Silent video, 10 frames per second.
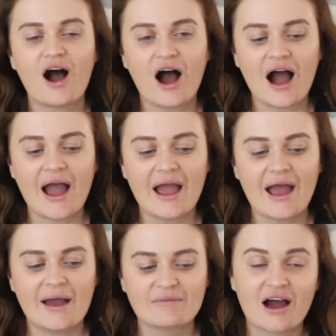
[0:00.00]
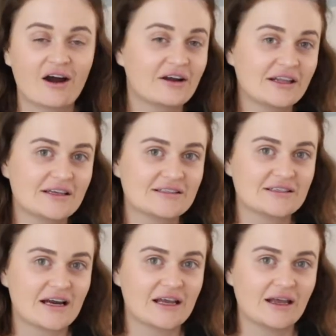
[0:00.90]
I am currently
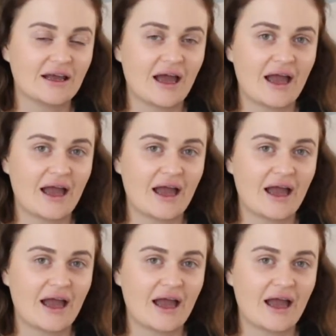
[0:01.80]
studying